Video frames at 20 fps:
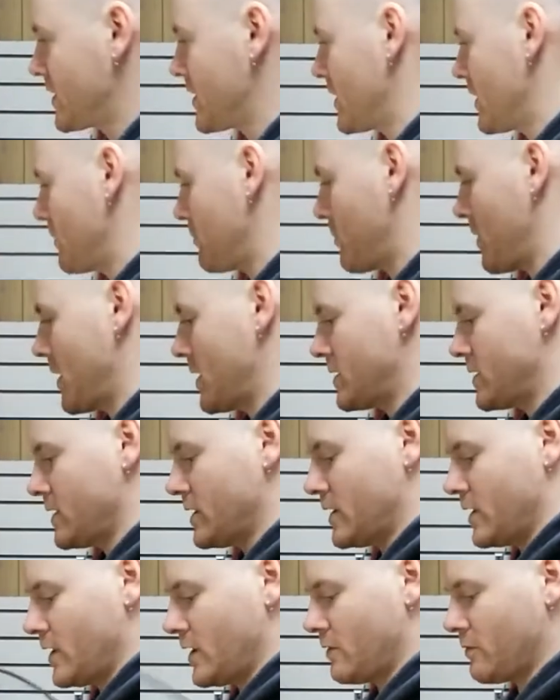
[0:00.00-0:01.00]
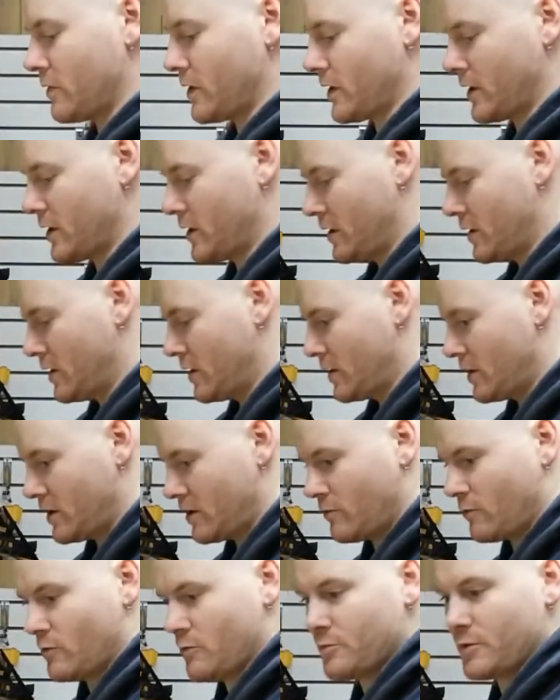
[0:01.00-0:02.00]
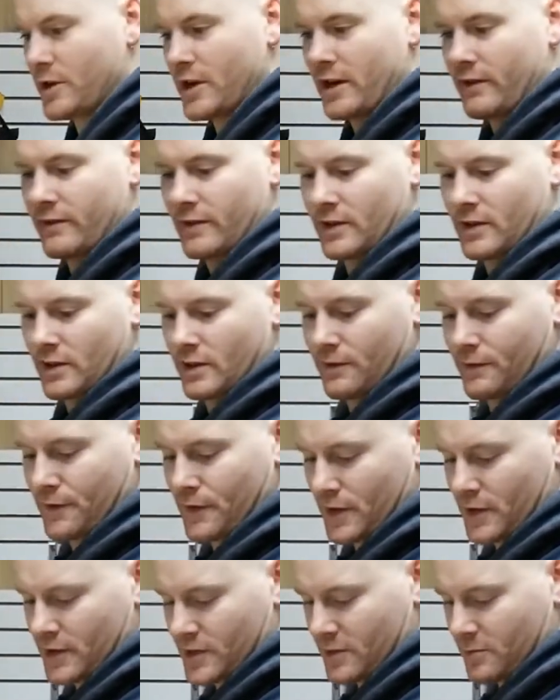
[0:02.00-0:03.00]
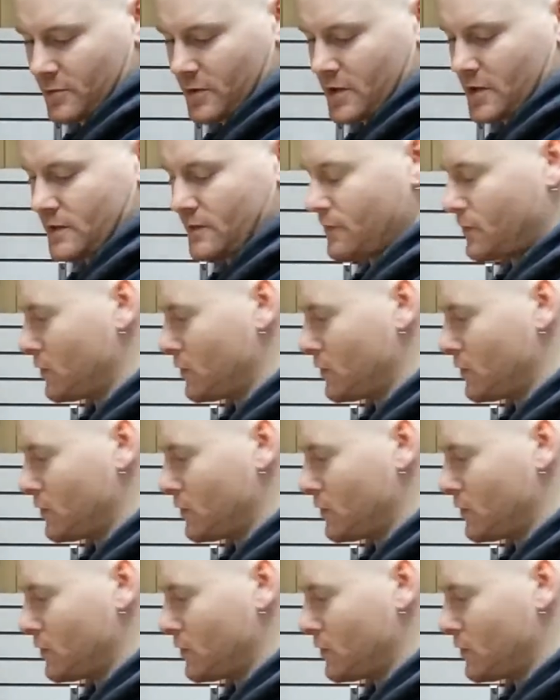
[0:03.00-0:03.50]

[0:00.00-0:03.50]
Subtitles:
it's getting painted anyway. And we'll be having to fill in some of these